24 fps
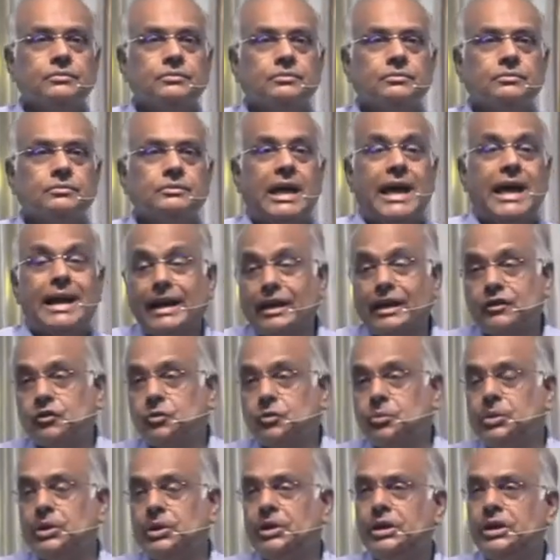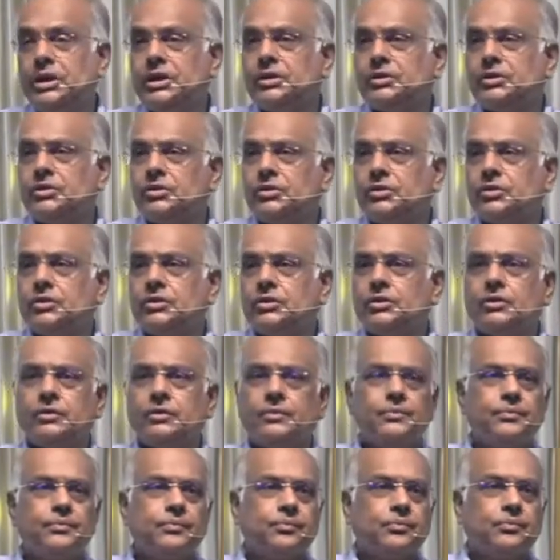and experience
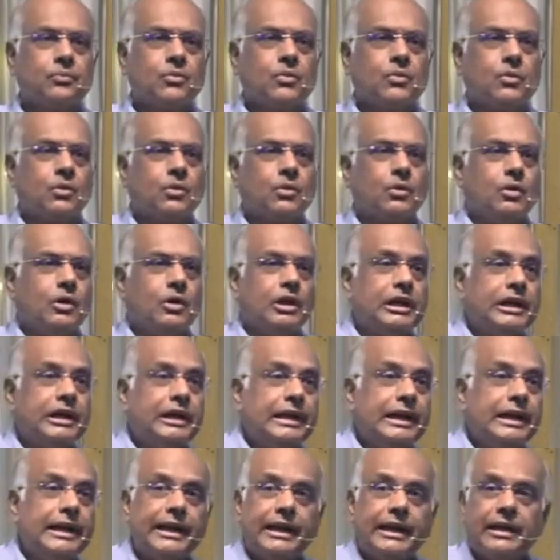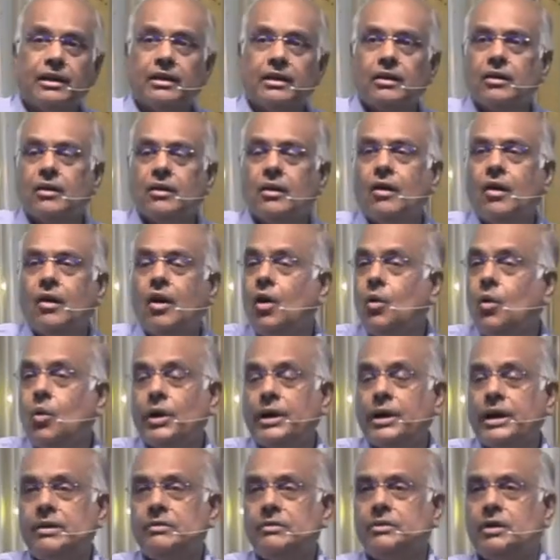healing or
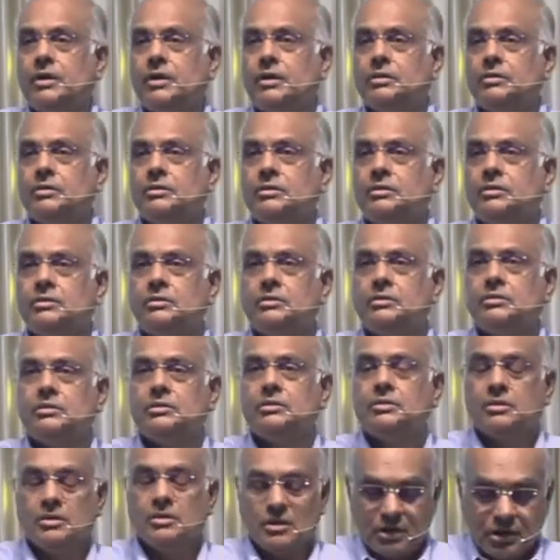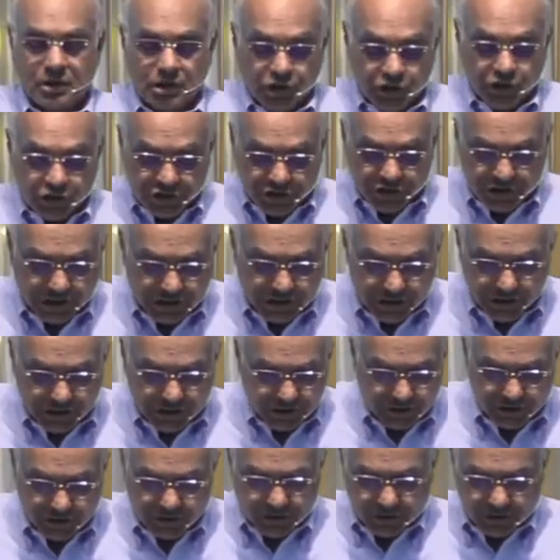whatever, she
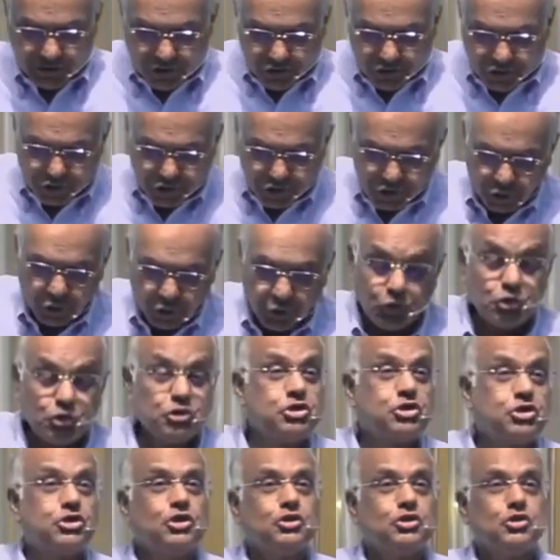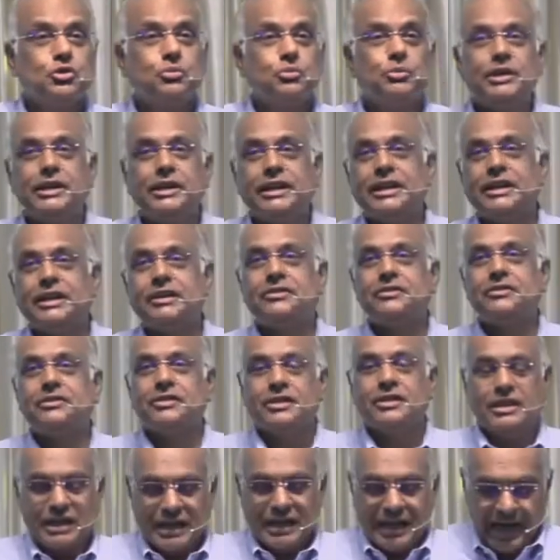chose to believe,
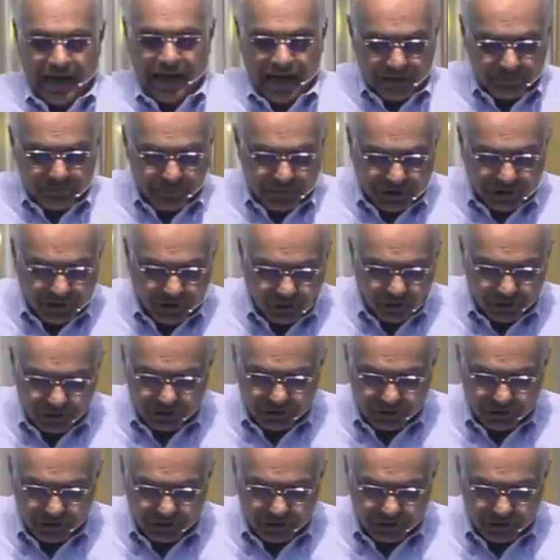and because of